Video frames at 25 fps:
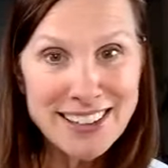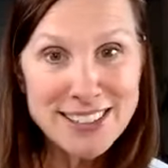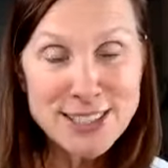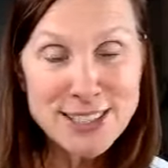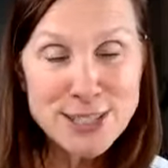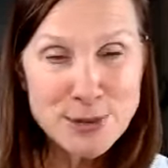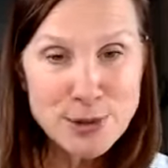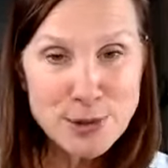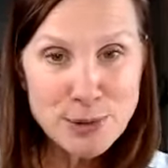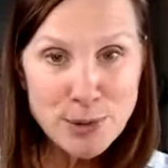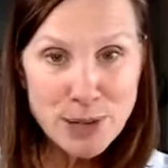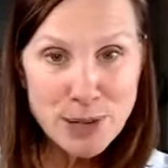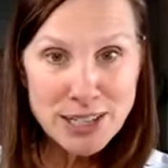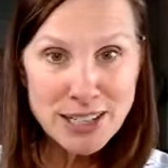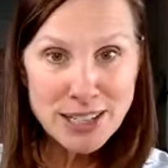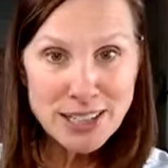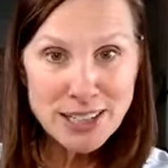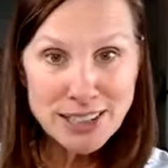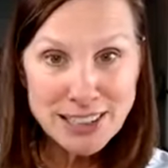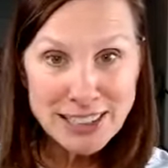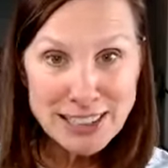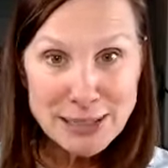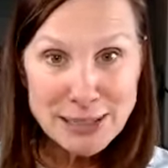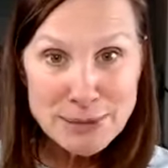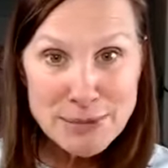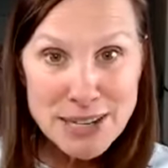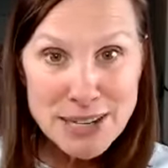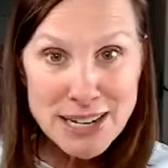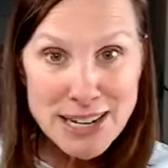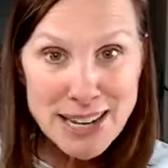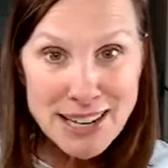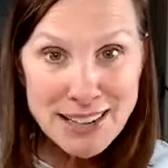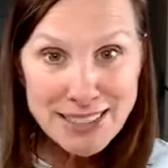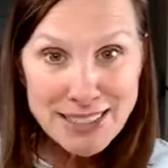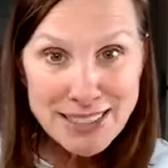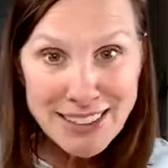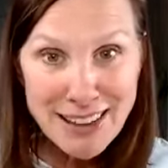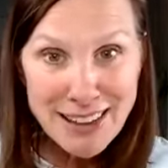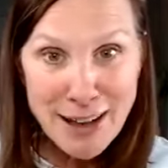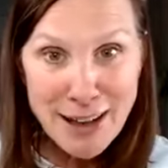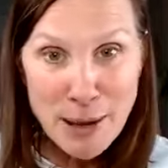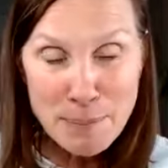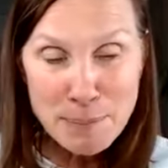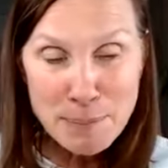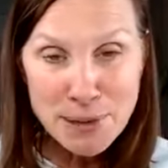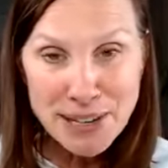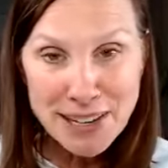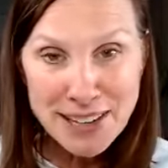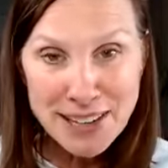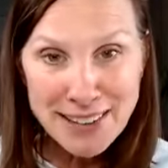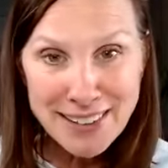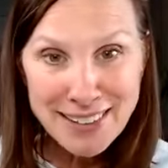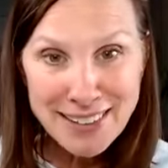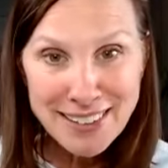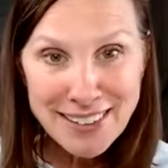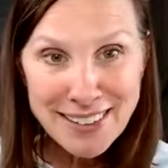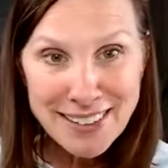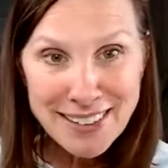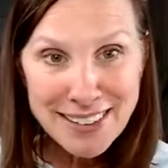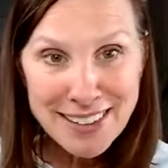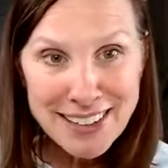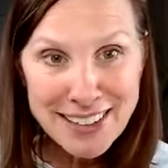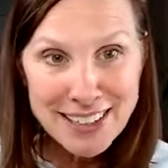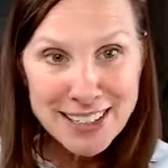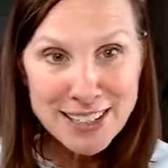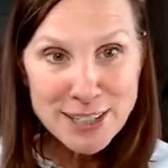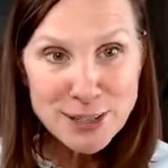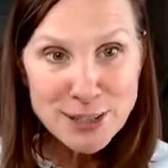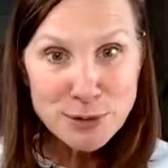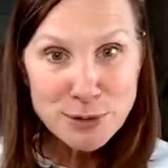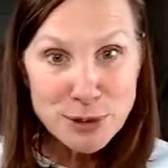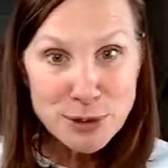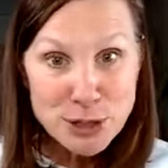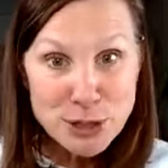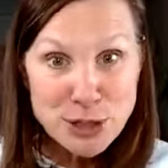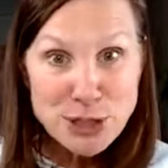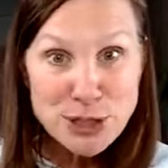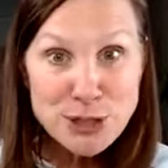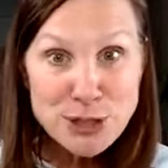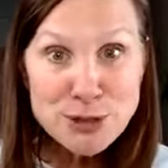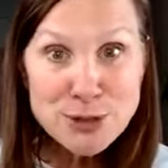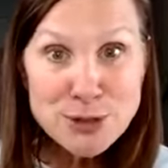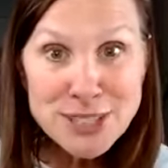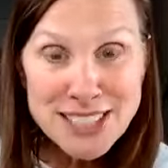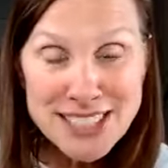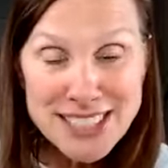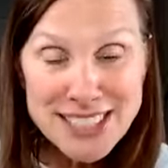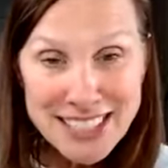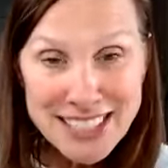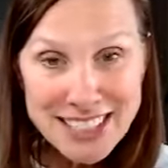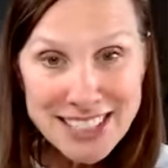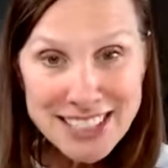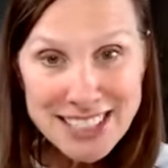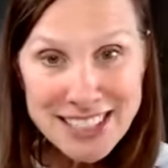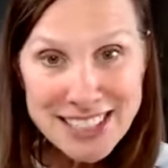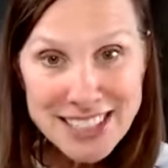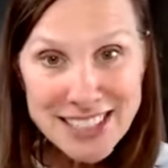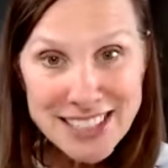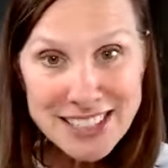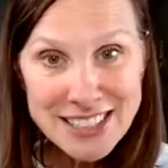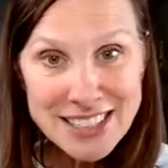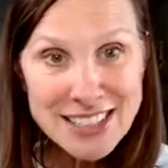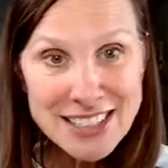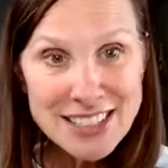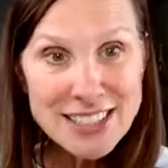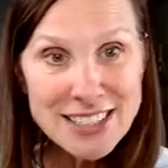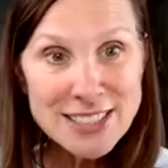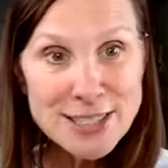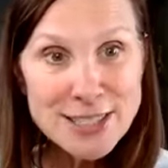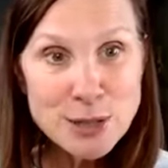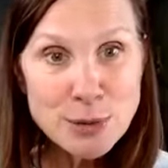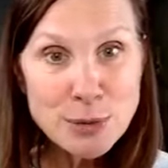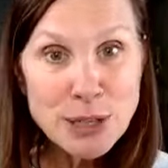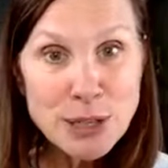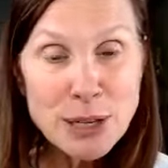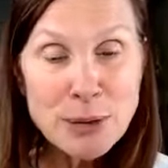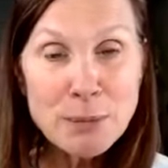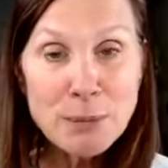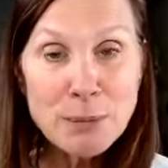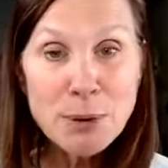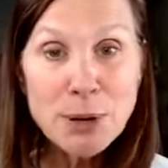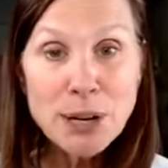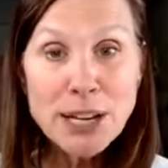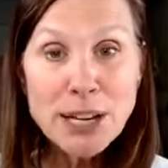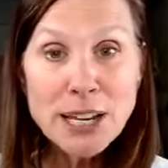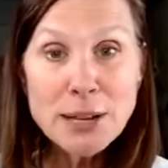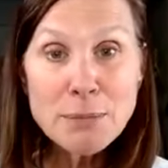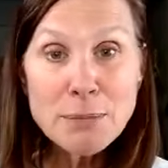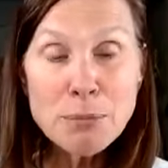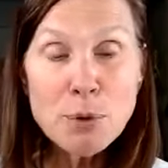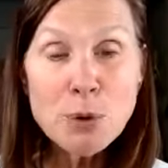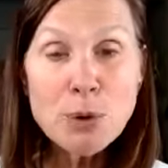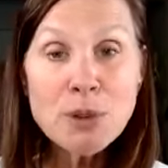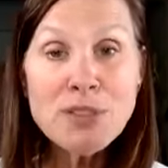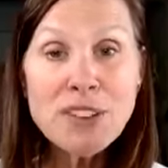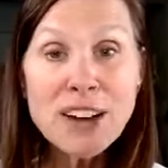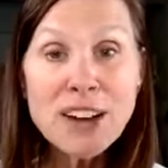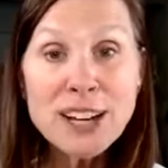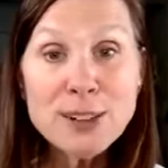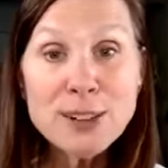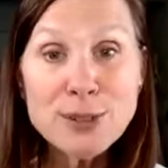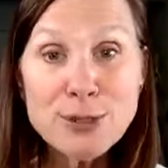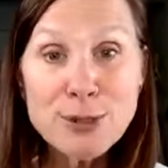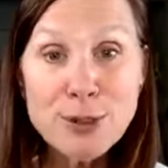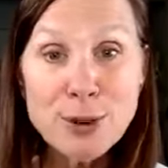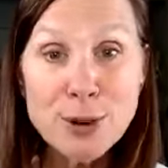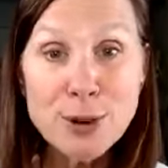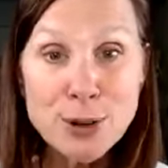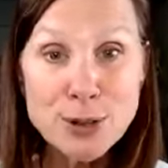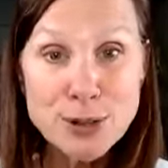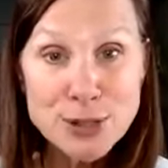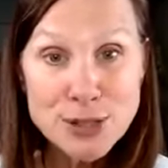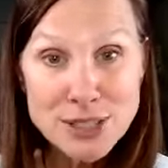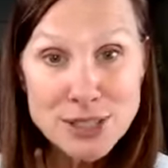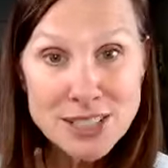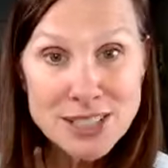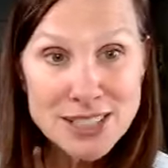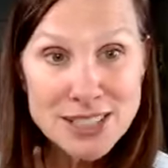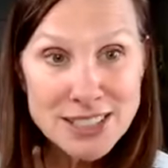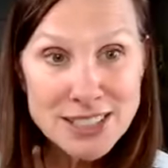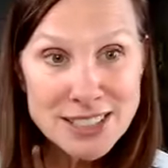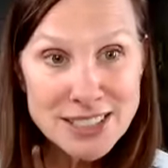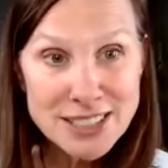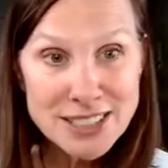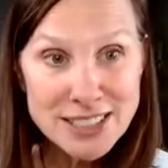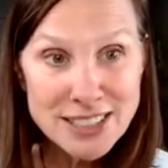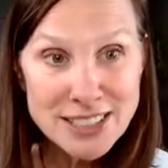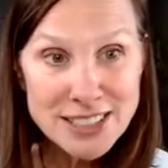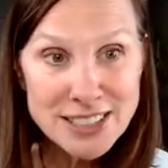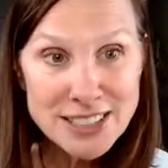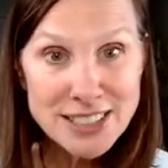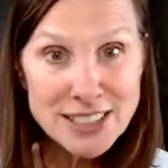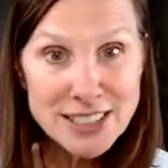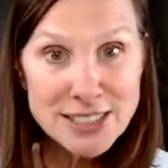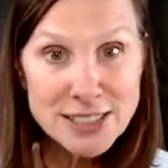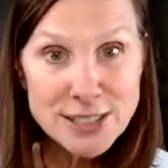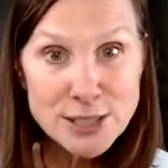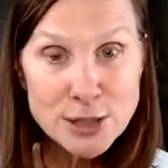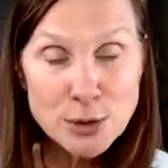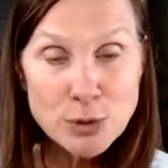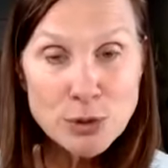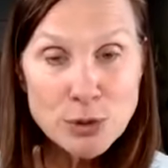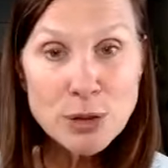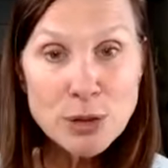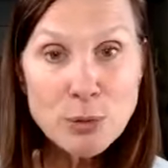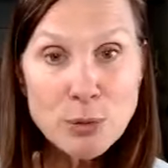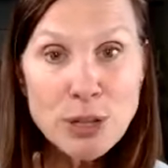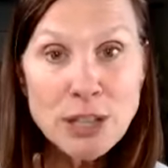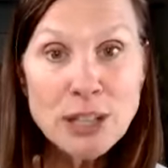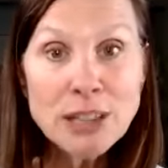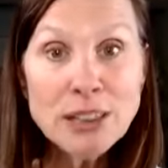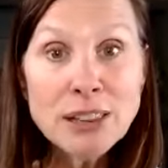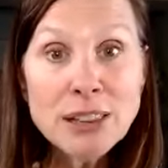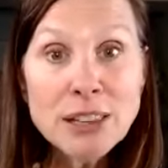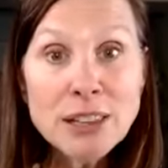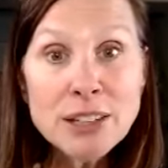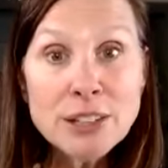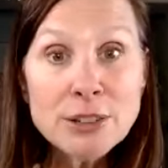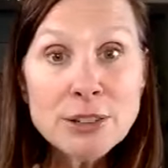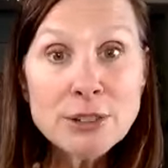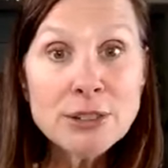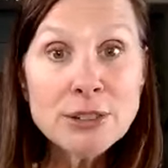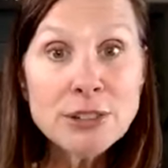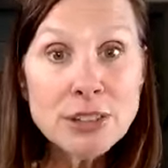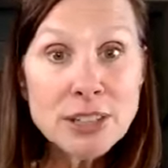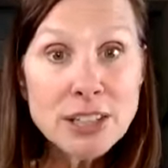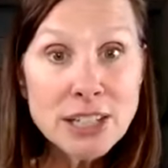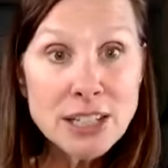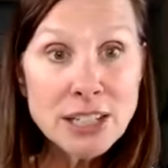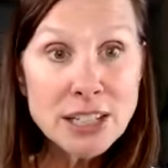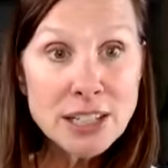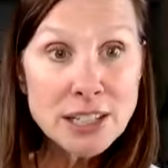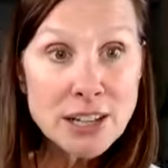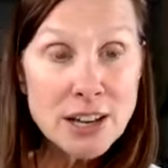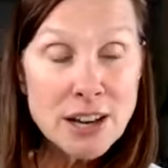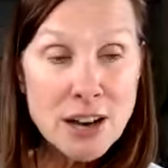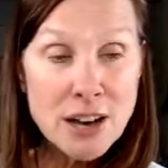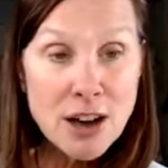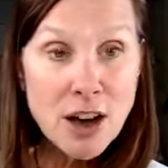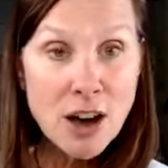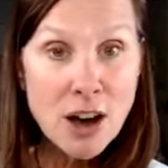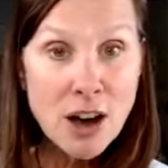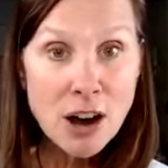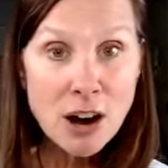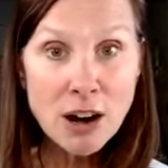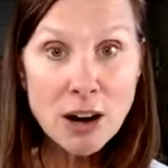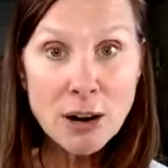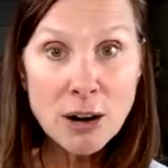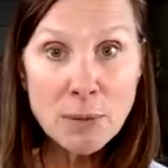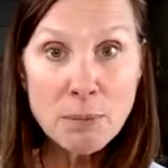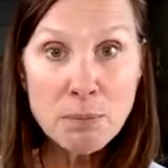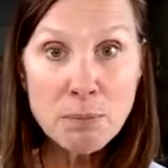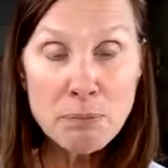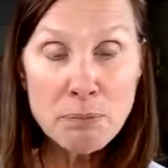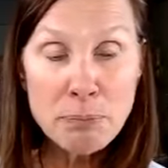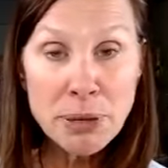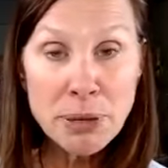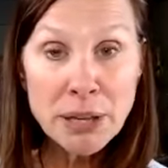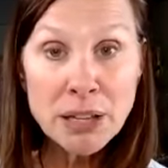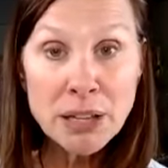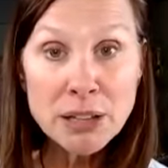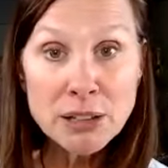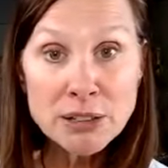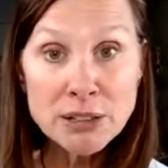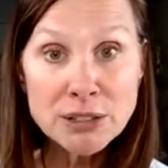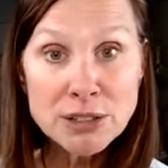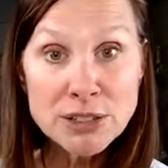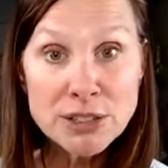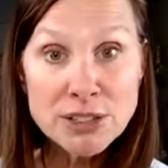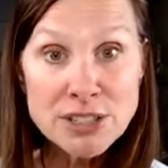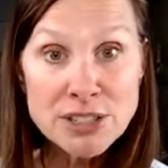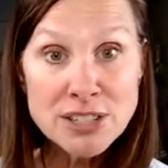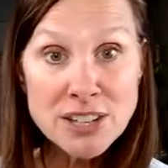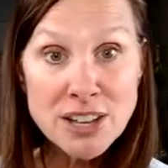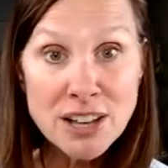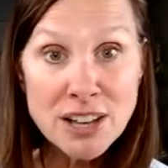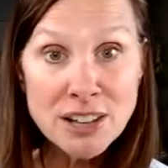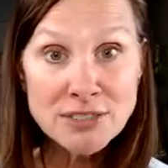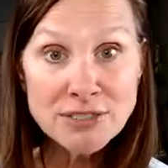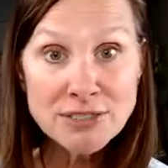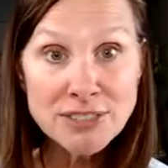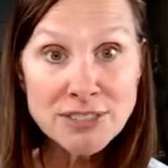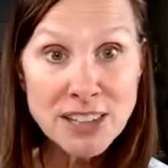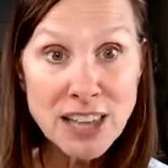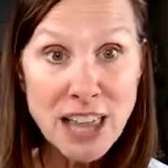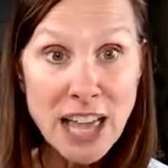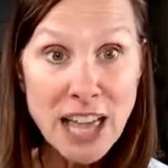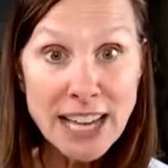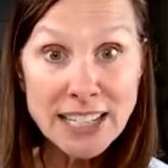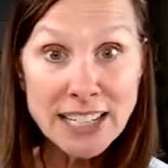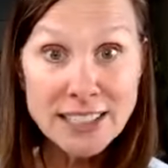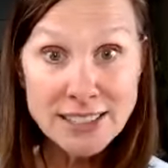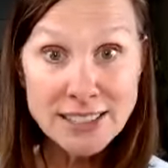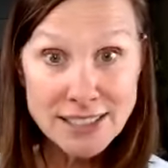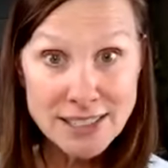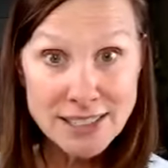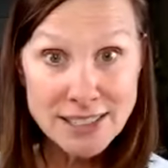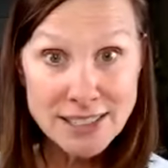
So we want to eliminate the apana, reduce it, so we can bring in more vital force, so that we literally are pillars of light.